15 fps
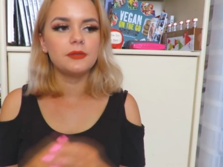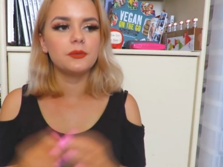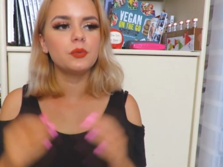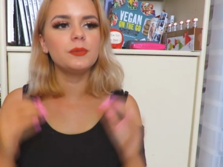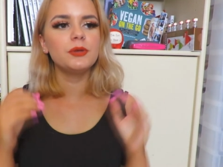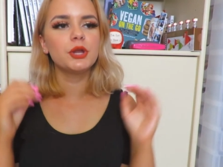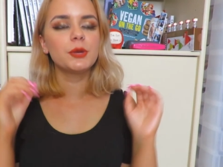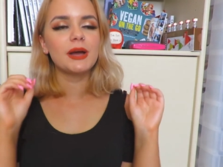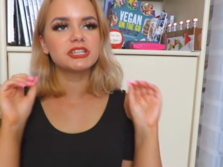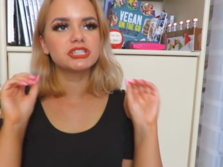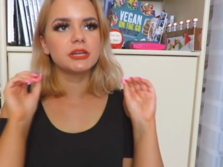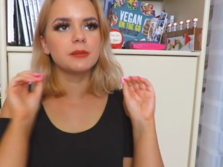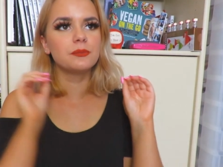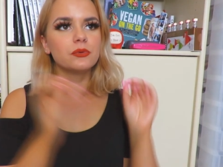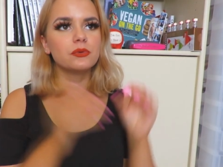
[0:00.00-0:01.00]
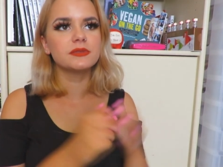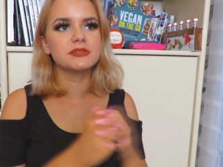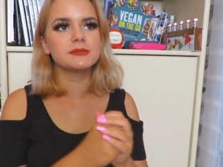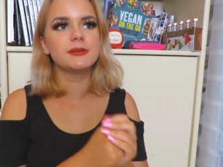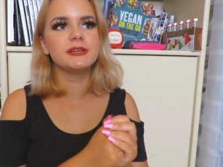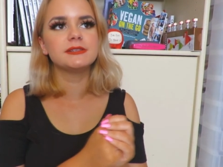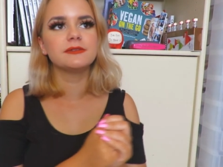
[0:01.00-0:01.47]
And the woman who actually bought
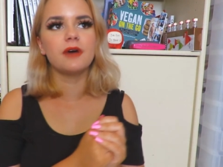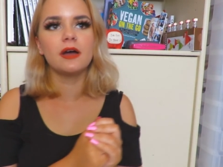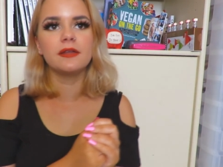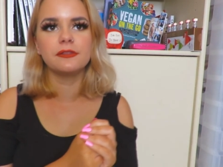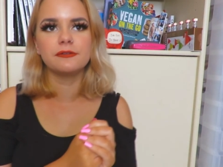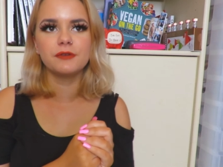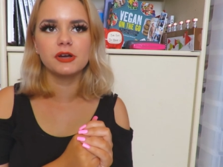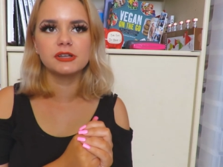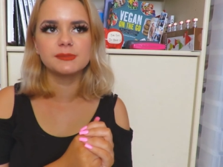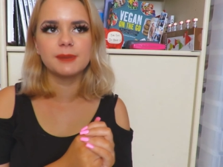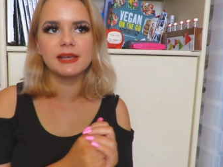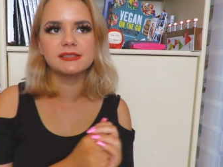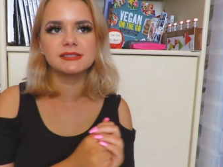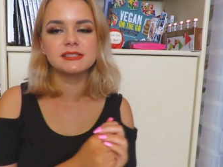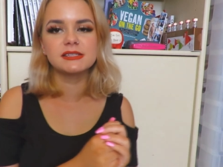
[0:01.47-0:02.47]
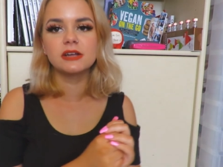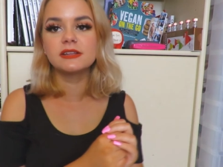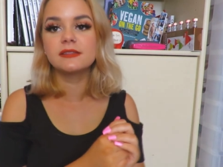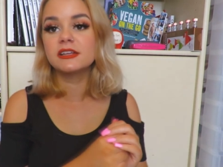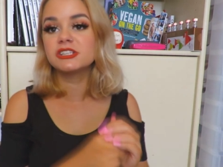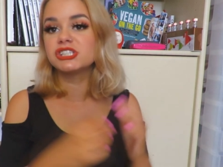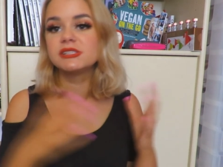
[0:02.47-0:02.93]
this piece of art in the first place
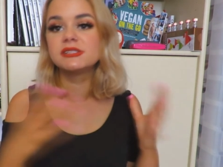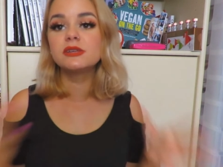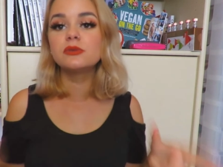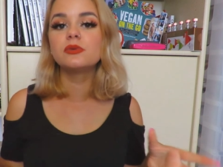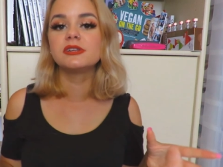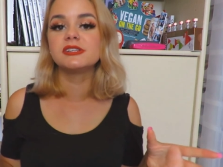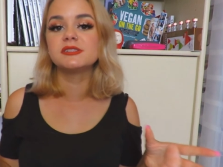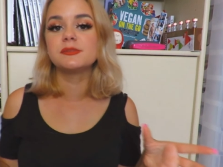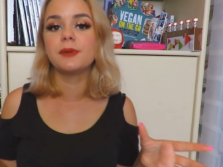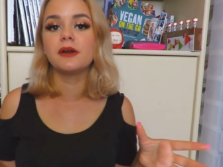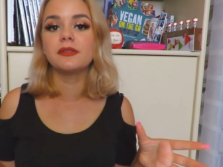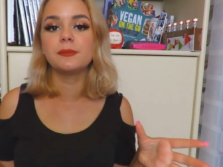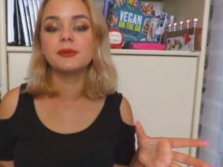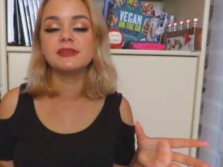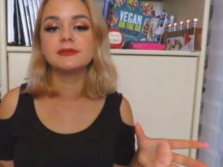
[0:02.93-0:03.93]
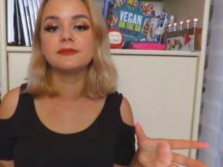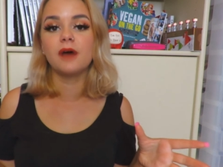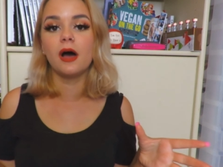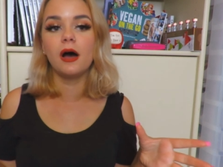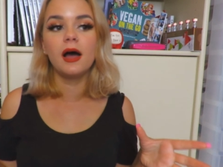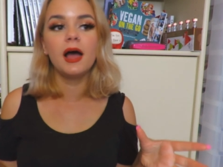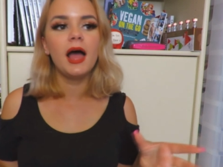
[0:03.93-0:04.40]
decided that she still wanted to buy the piece of
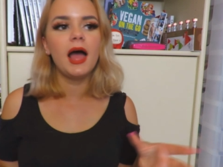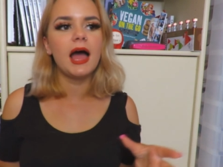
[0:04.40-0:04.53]
art,